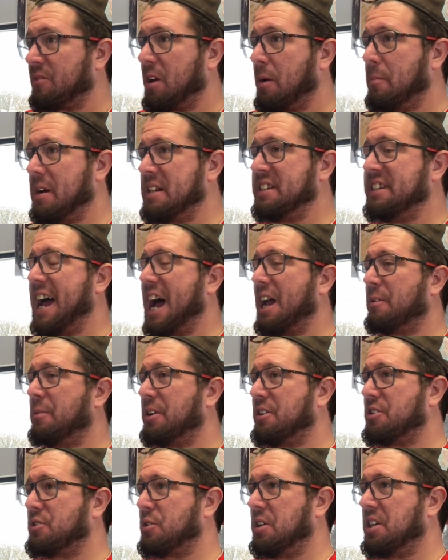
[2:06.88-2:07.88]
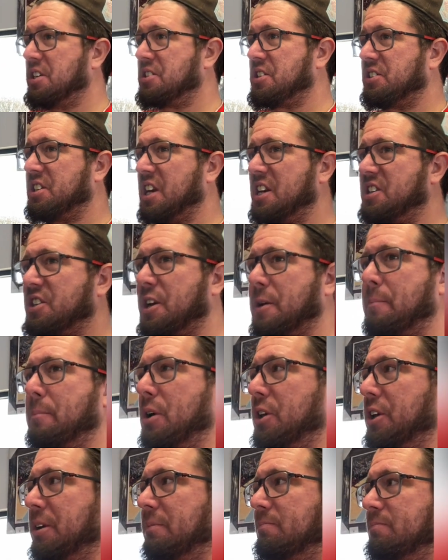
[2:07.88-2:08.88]
My dad would enjoy this. It tastes like
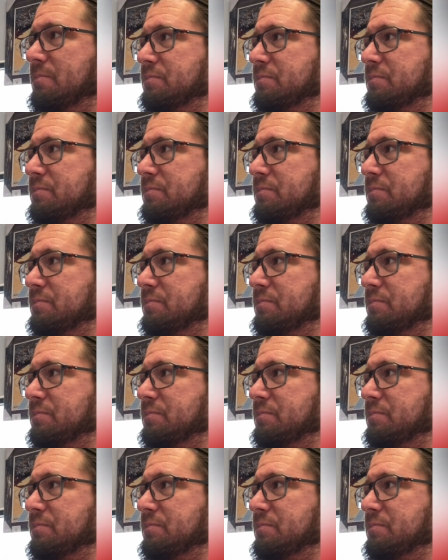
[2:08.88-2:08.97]
Bullet.